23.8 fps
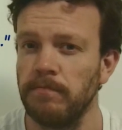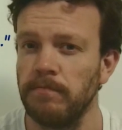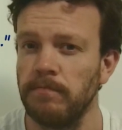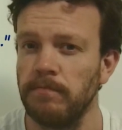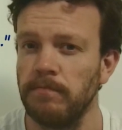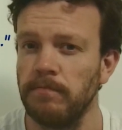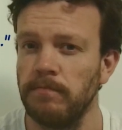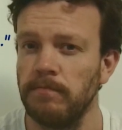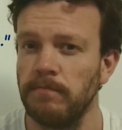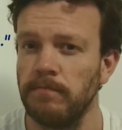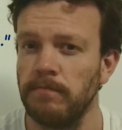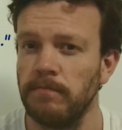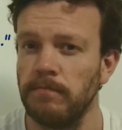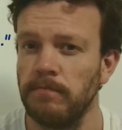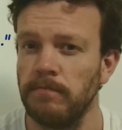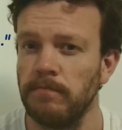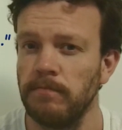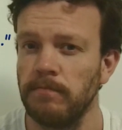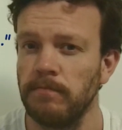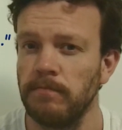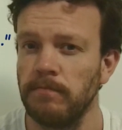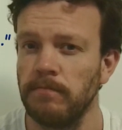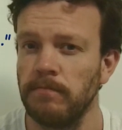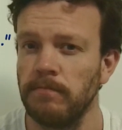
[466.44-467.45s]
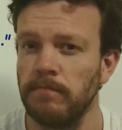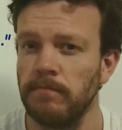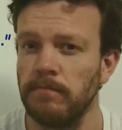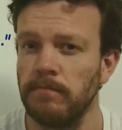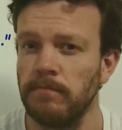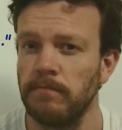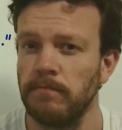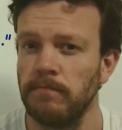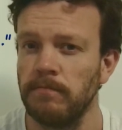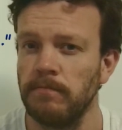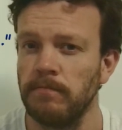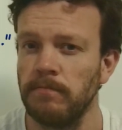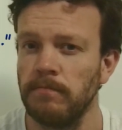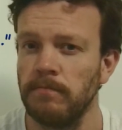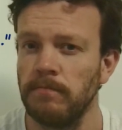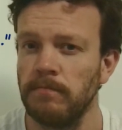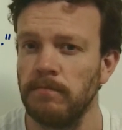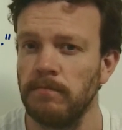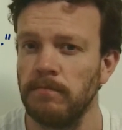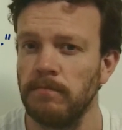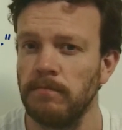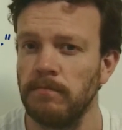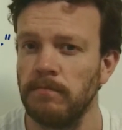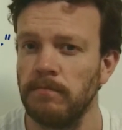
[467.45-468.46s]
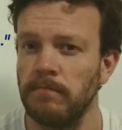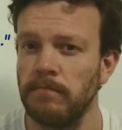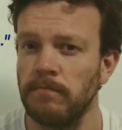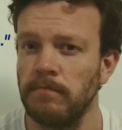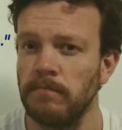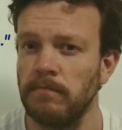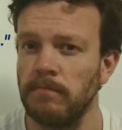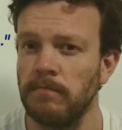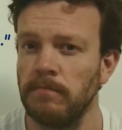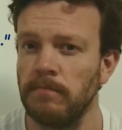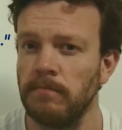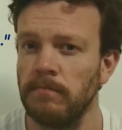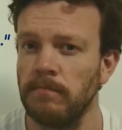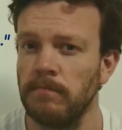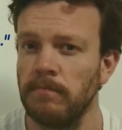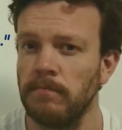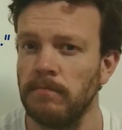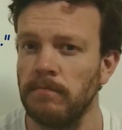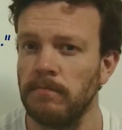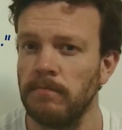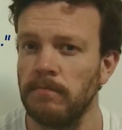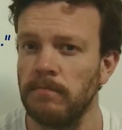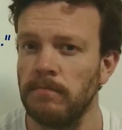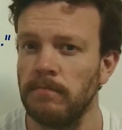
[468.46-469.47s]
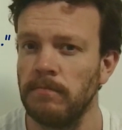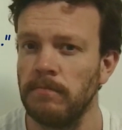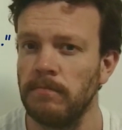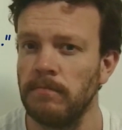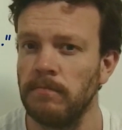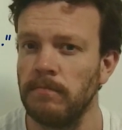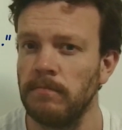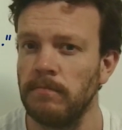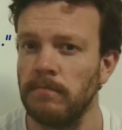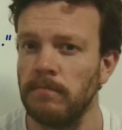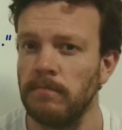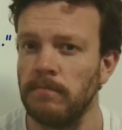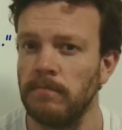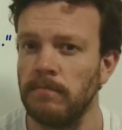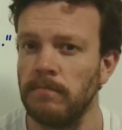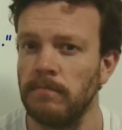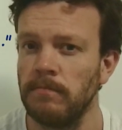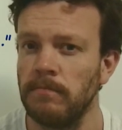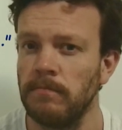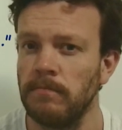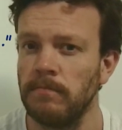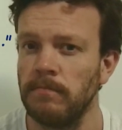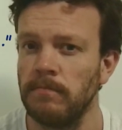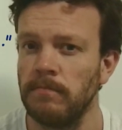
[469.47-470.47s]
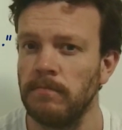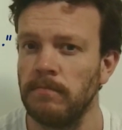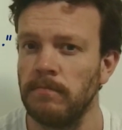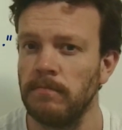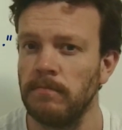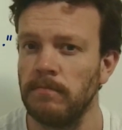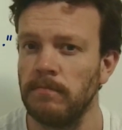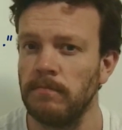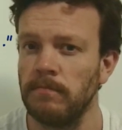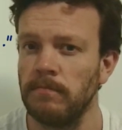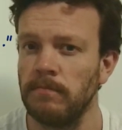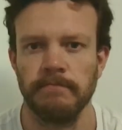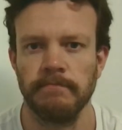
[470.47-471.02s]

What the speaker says: (no one is talking)